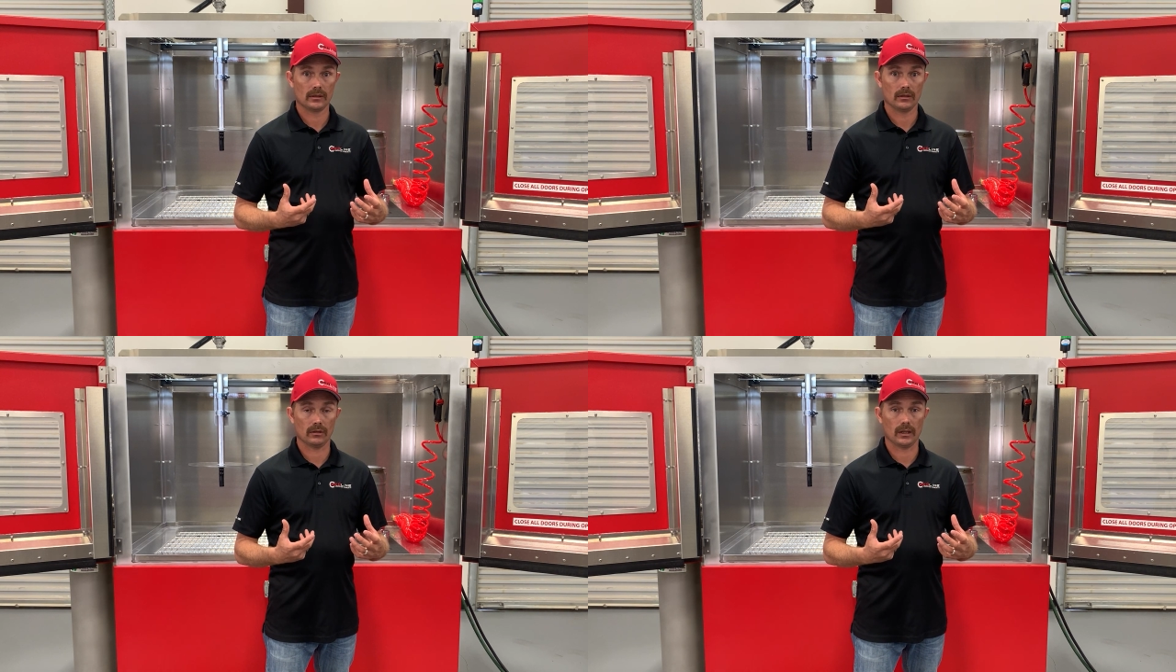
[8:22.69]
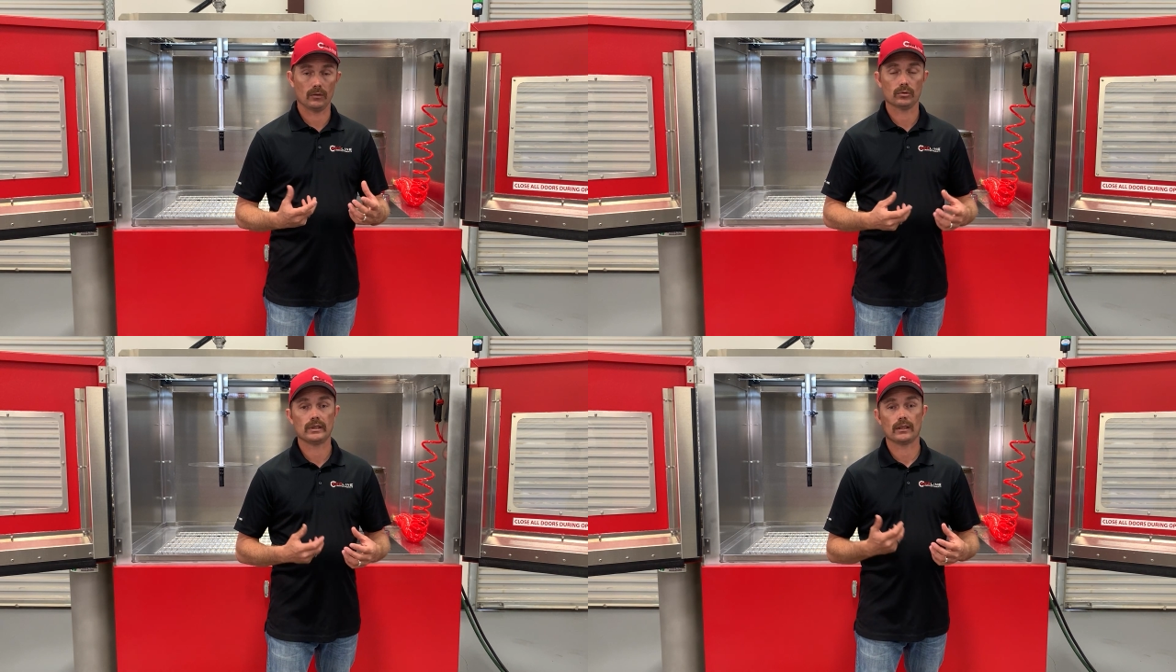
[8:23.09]
Okay,
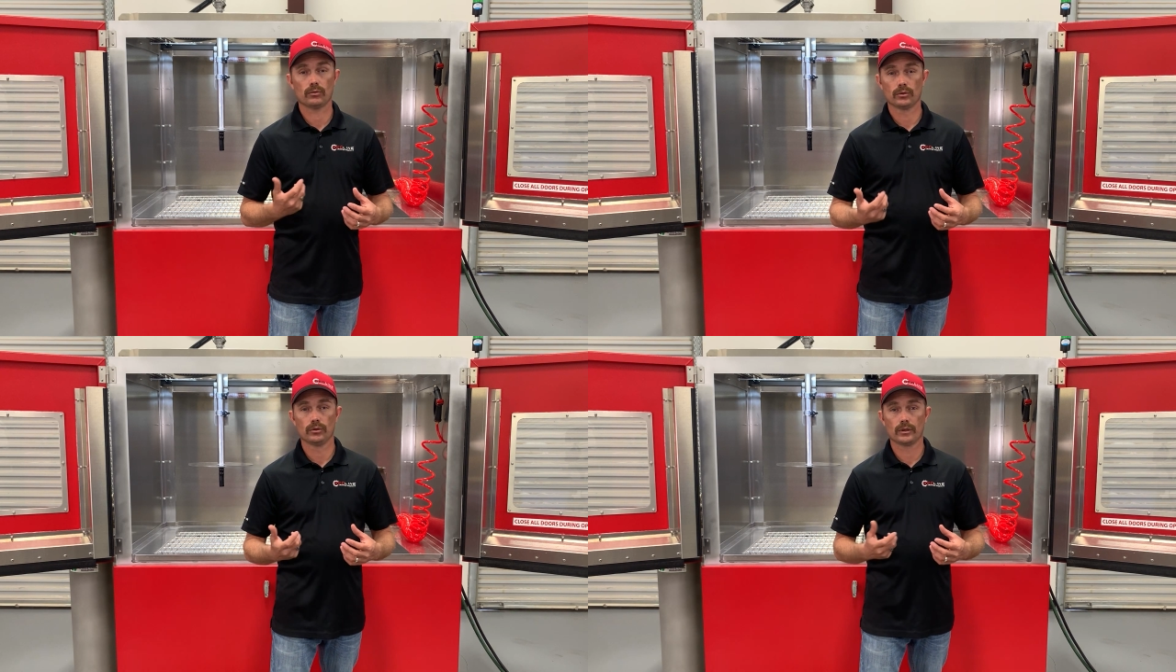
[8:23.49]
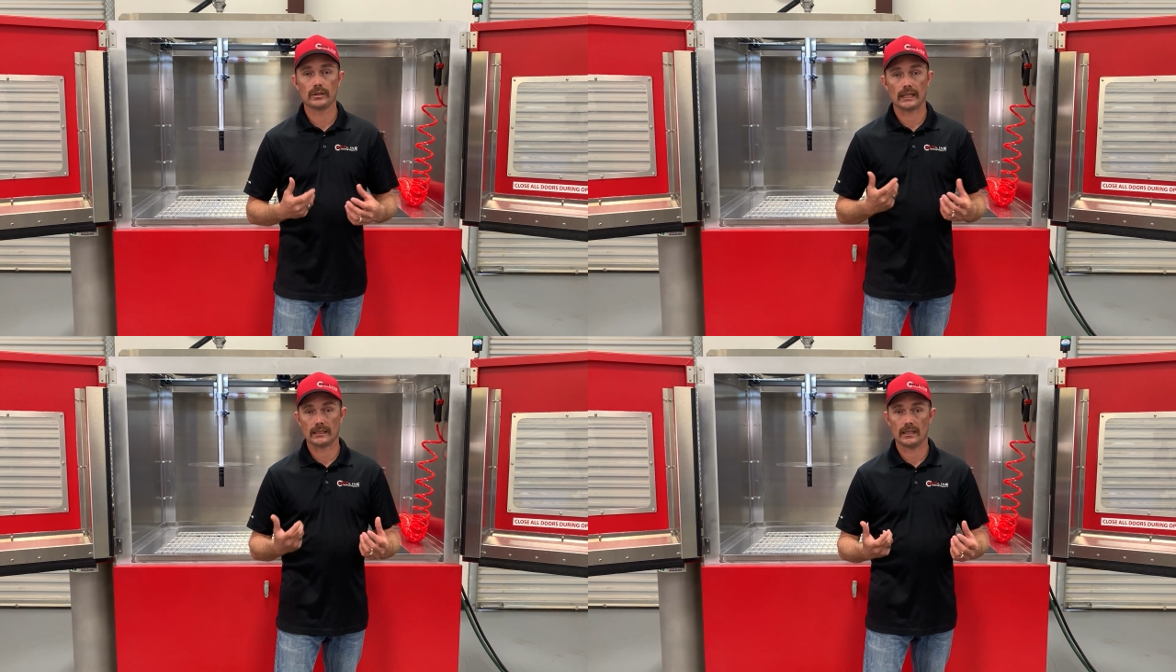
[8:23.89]
we'll take a ruler,
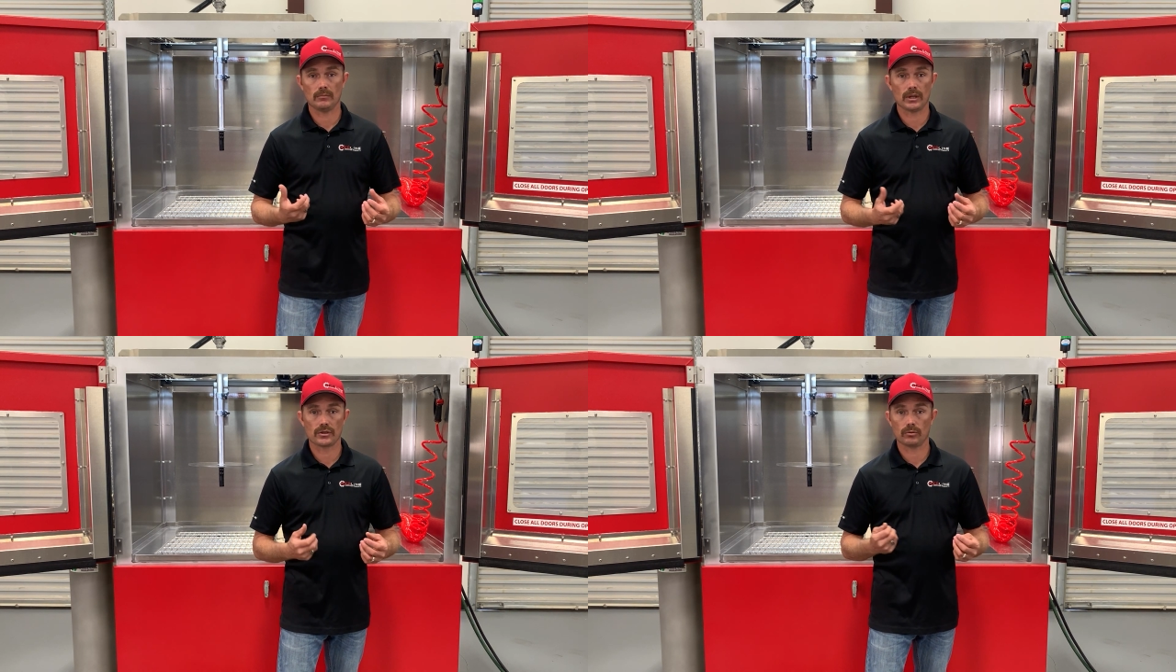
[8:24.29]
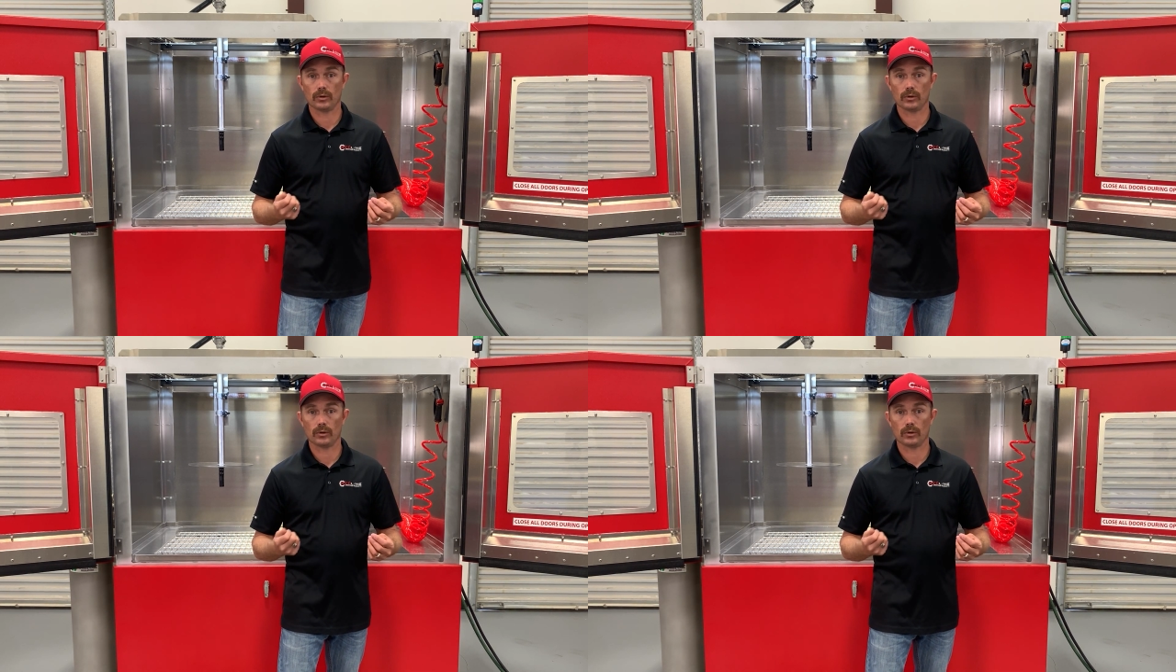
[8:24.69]
take a tape measure,